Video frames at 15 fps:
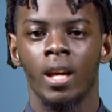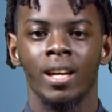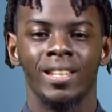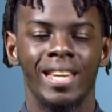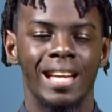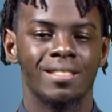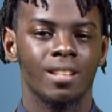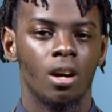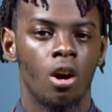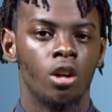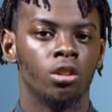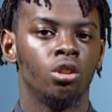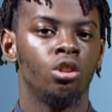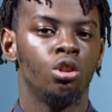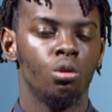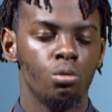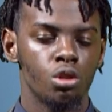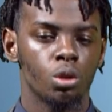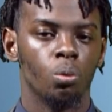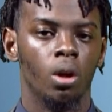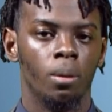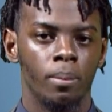yet
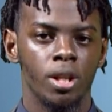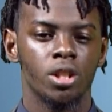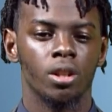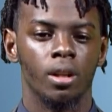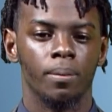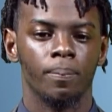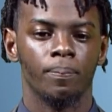unusual mission.